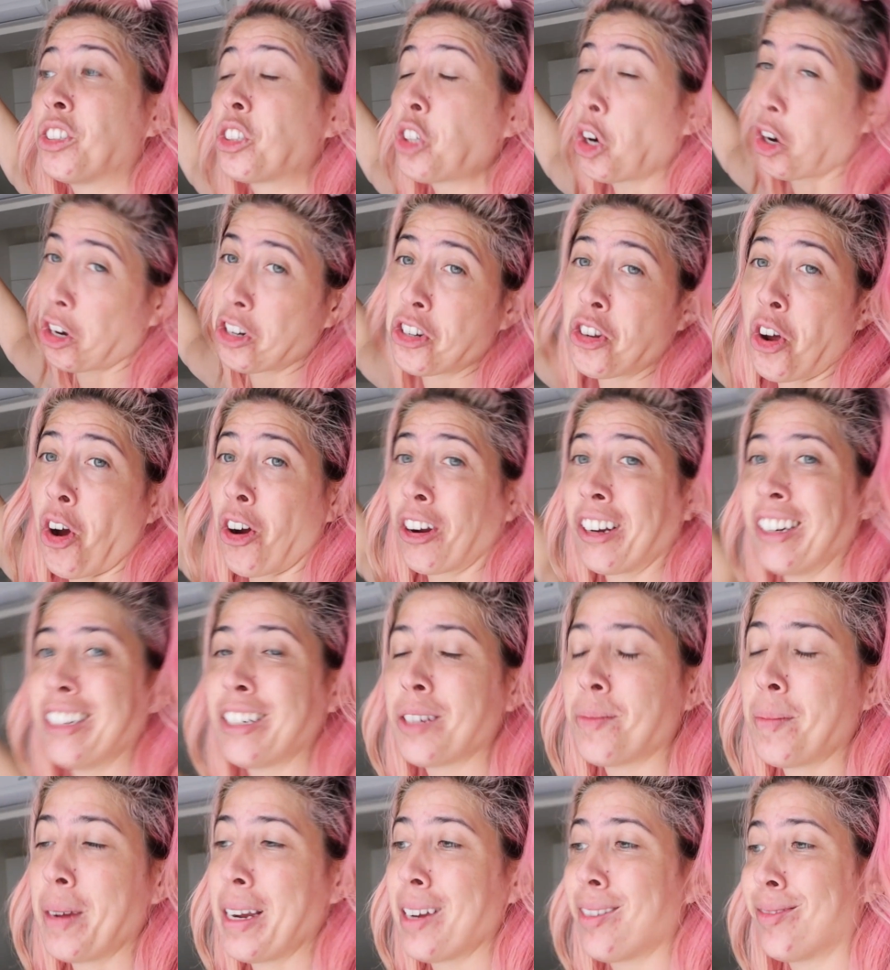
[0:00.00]
started talking
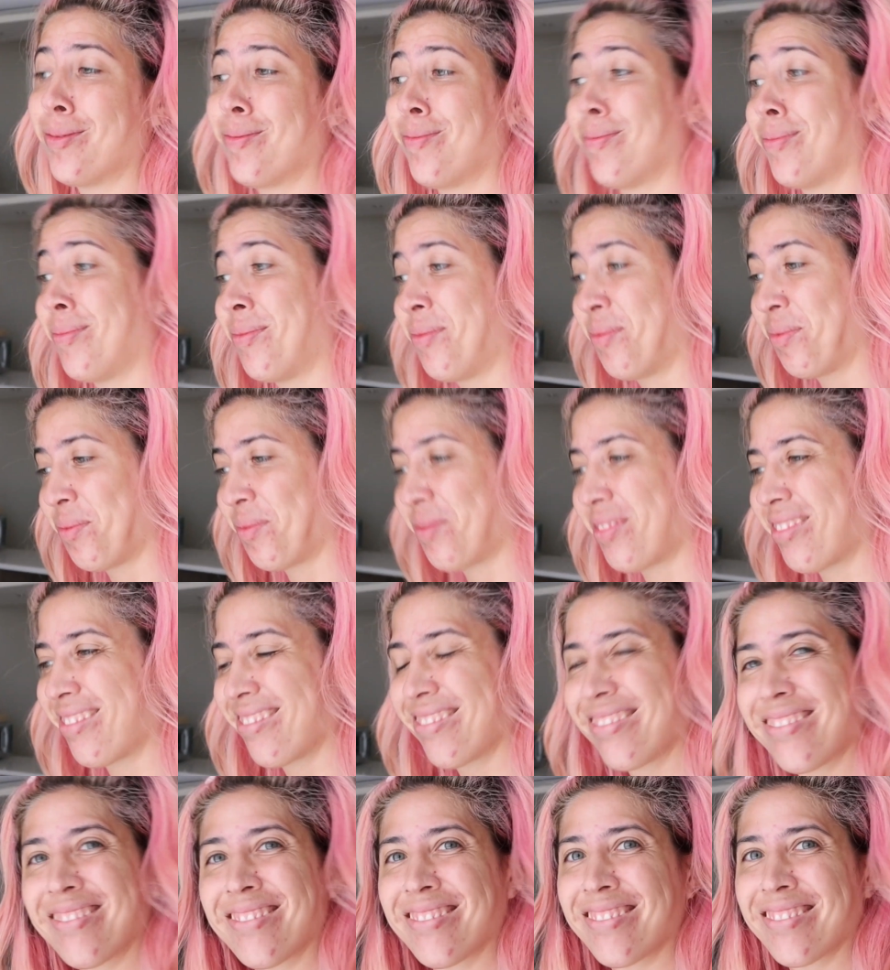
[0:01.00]
to me. I'm
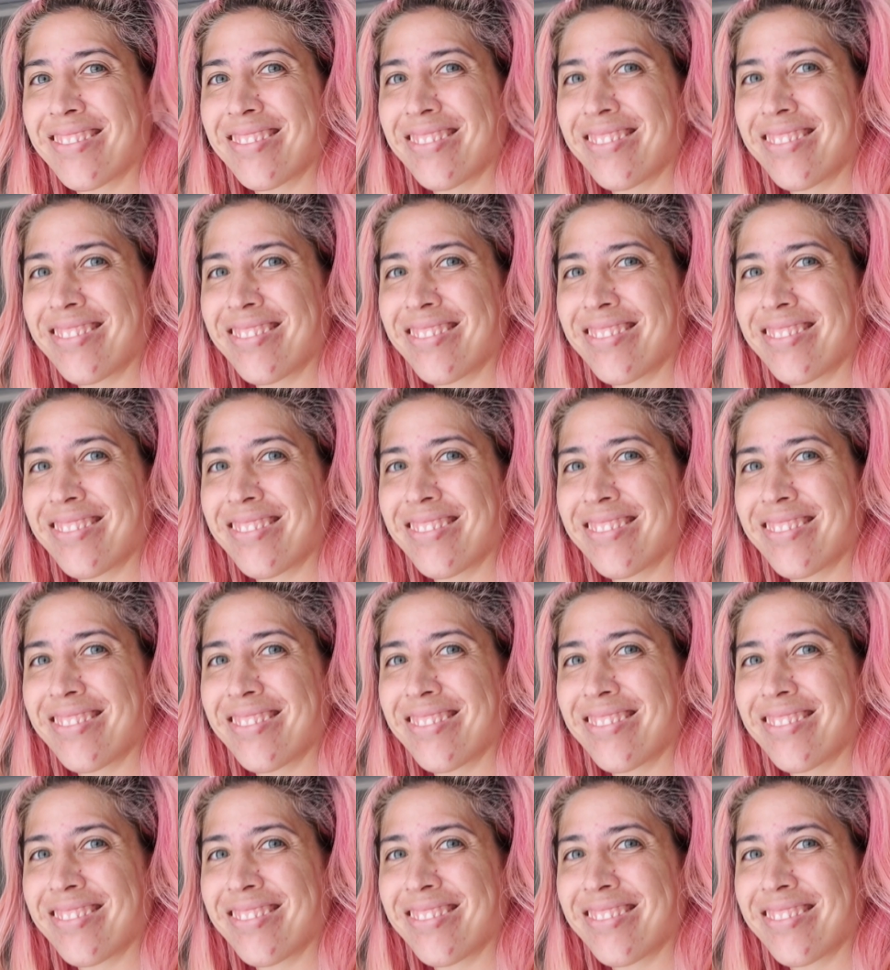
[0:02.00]
moving right now